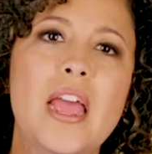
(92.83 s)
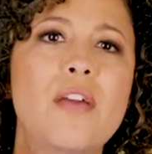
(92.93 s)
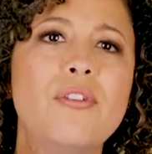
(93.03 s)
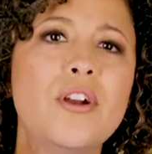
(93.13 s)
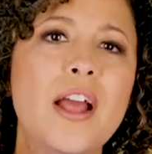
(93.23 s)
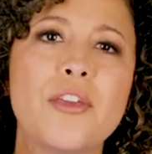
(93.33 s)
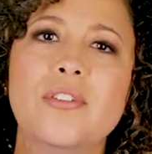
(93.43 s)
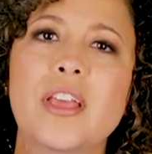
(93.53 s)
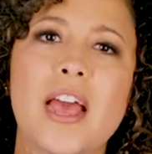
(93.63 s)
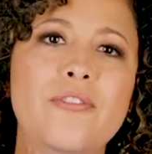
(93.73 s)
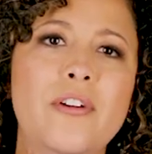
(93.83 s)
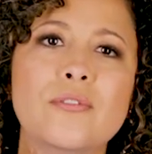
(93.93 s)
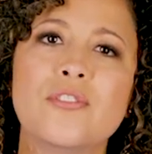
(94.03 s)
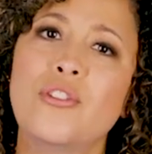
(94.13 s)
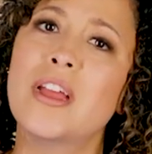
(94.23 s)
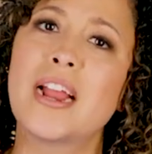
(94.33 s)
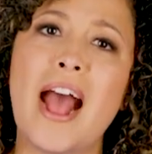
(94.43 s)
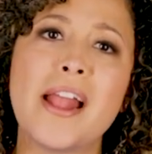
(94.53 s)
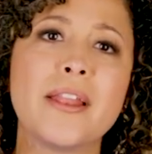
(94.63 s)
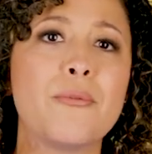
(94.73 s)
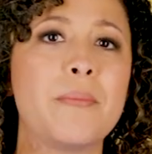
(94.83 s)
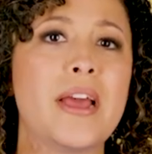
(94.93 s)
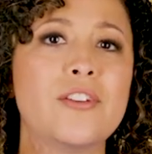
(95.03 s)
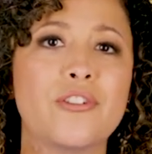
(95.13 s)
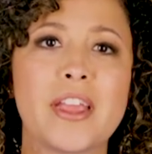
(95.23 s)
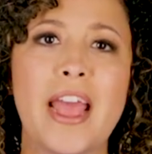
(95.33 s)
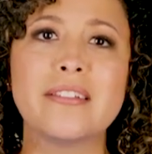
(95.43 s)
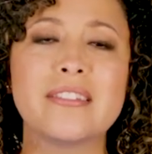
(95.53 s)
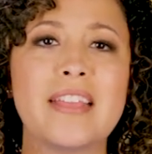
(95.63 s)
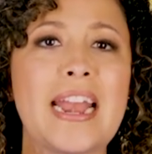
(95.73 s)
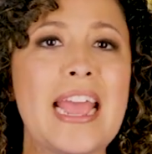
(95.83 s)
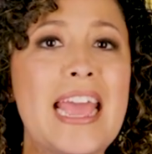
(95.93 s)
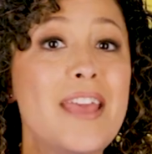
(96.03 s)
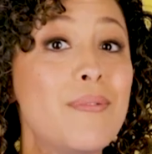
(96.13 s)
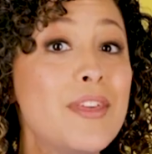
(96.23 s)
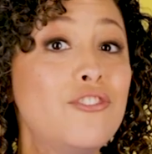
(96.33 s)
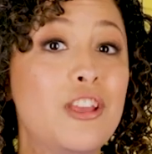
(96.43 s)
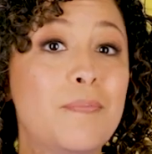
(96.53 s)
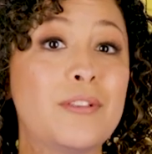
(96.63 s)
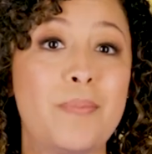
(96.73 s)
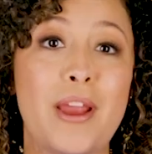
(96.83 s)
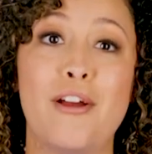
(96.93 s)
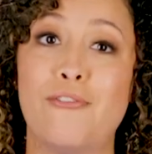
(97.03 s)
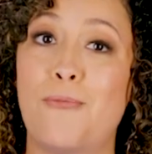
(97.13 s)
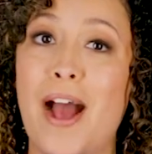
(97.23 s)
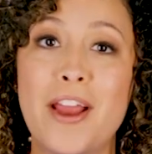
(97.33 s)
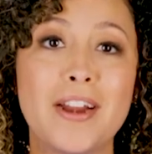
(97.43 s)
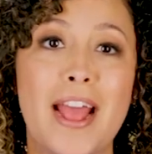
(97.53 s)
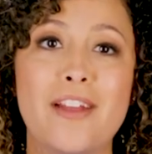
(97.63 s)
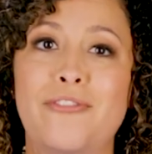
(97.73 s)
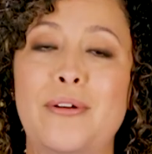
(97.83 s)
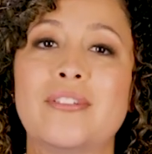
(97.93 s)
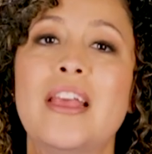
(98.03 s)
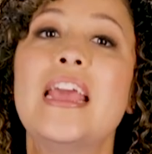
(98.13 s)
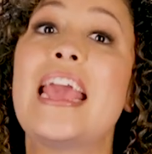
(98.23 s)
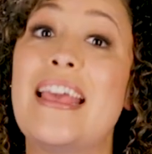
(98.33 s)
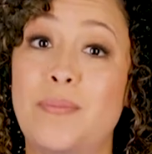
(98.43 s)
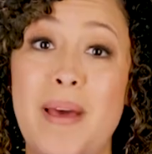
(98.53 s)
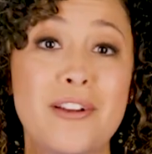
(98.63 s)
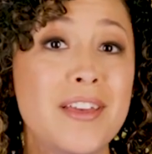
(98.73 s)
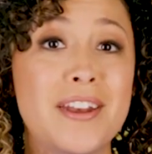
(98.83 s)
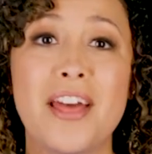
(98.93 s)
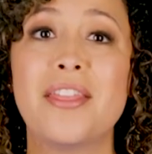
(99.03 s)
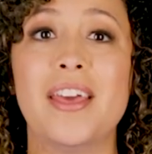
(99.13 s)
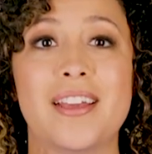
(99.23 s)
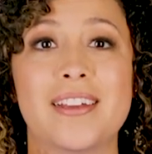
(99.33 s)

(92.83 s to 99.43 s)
If they're not using headphones, you can kindly remind your guests that even the cheapest pair of wired headphones is better than nothing.